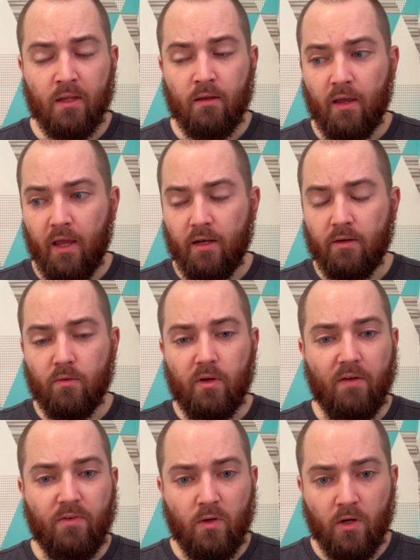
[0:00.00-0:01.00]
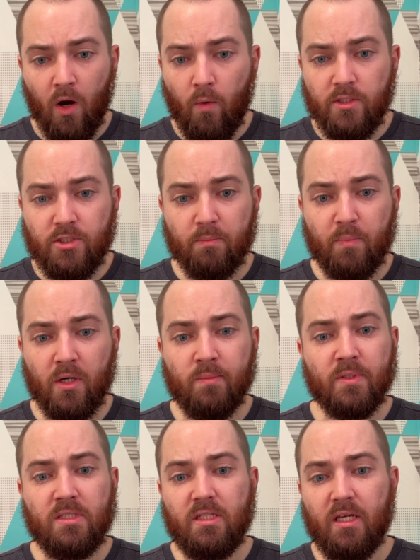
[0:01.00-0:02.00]
And if you know what your
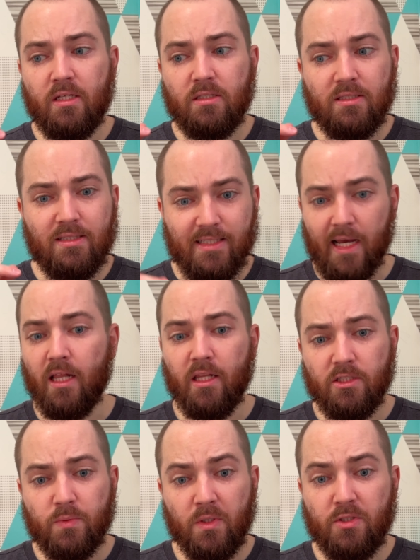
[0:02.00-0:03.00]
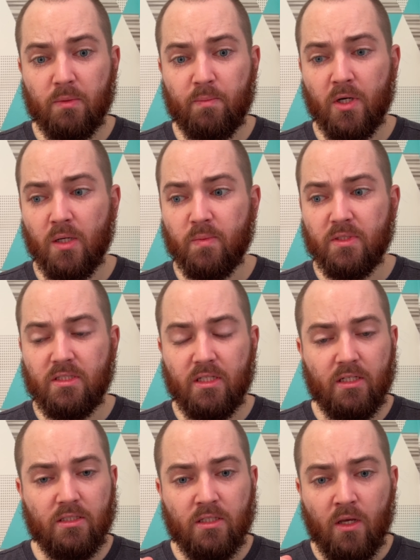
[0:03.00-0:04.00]
purpose is, tell us what your purpose
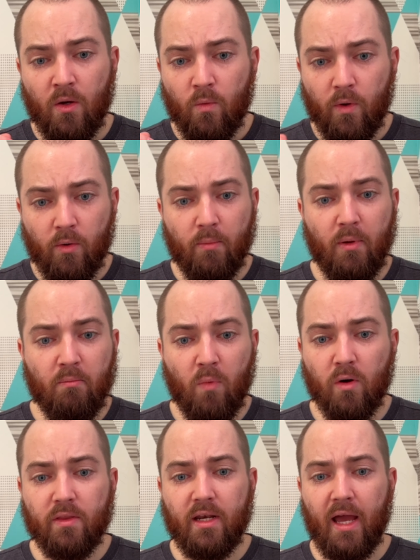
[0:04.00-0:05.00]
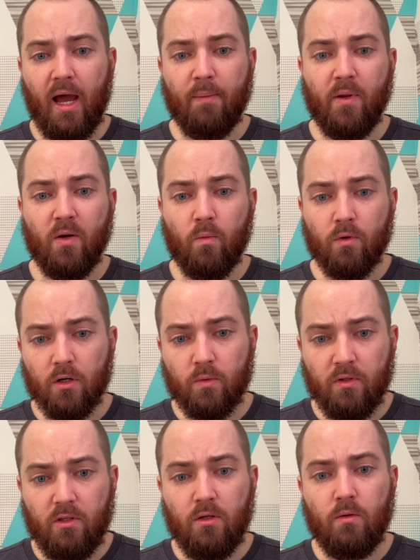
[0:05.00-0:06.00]
is. We will be more than happy to work
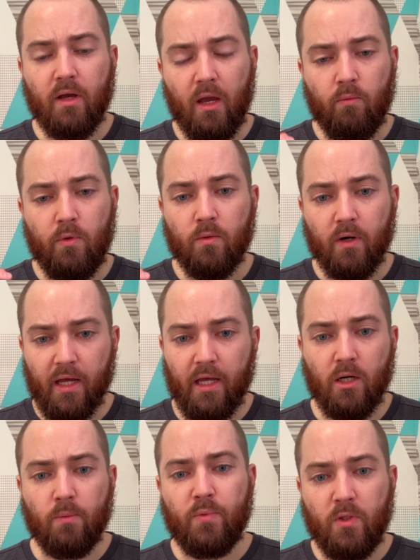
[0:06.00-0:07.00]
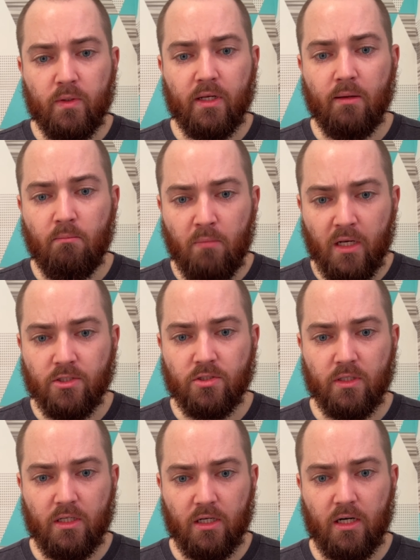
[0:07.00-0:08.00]
with you and we will help you in a
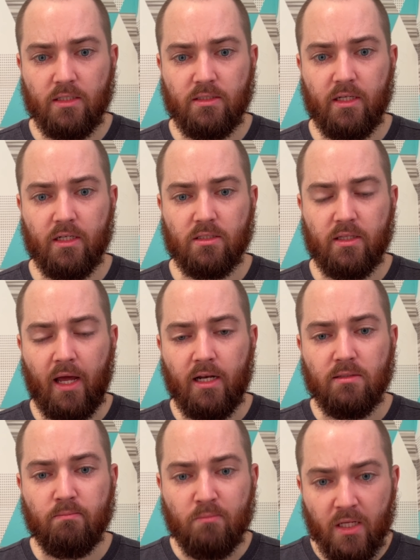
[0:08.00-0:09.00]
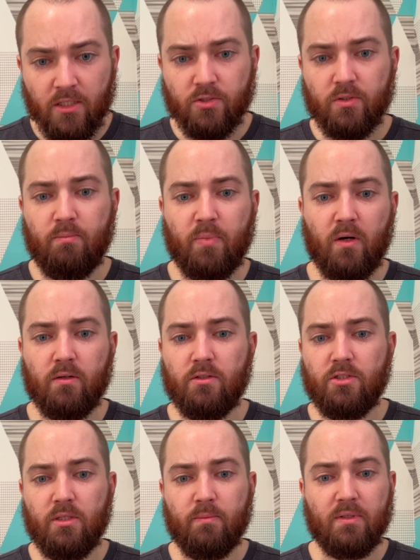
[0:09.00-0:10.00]
ministry context. That is ministry
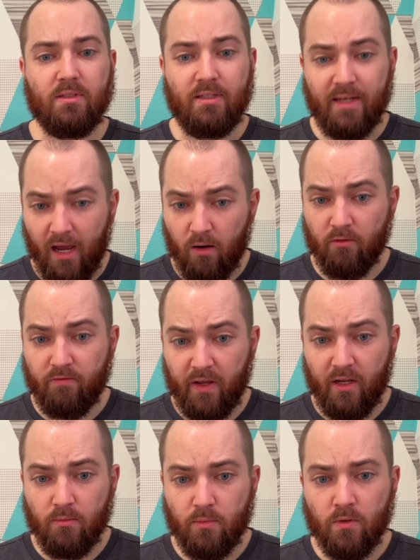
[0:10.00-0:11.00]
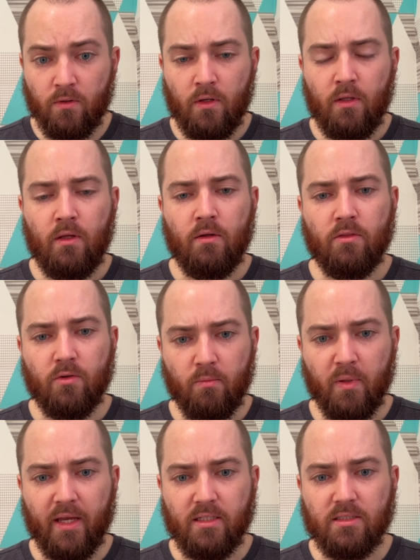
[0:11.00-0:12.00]
partnership now available through
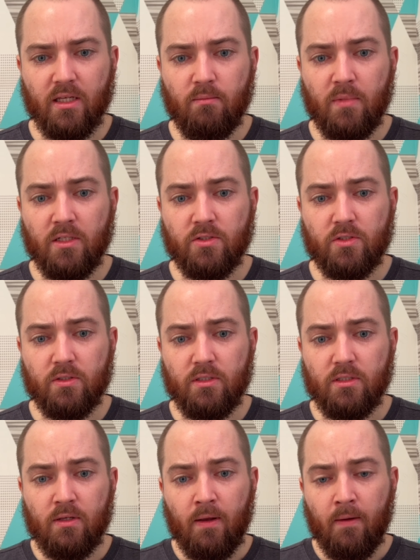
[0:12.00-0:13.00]
Blank Slate Ministries.